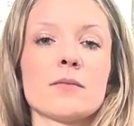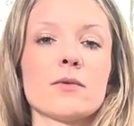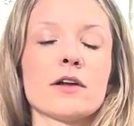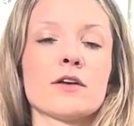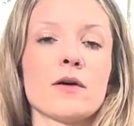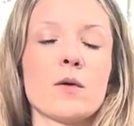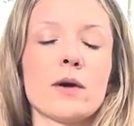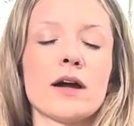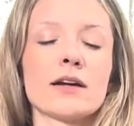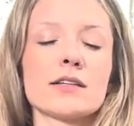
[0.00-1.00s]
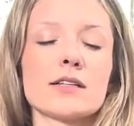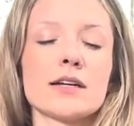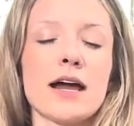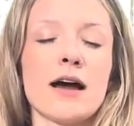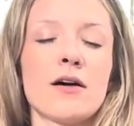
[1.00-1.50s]
Bring your awareness
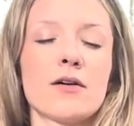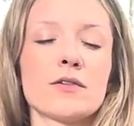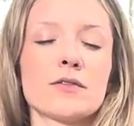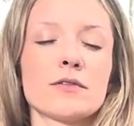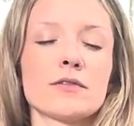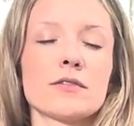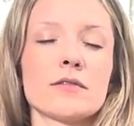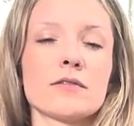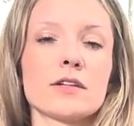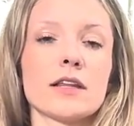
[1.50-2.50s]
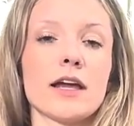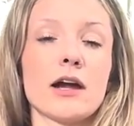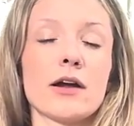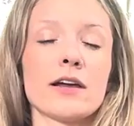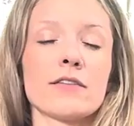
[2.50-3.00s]
now to the
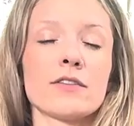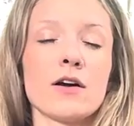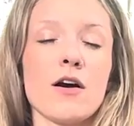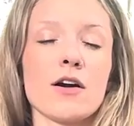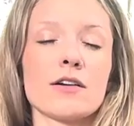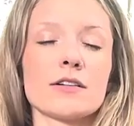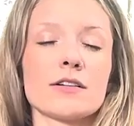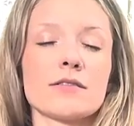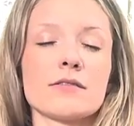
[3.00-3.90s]
area of the heart.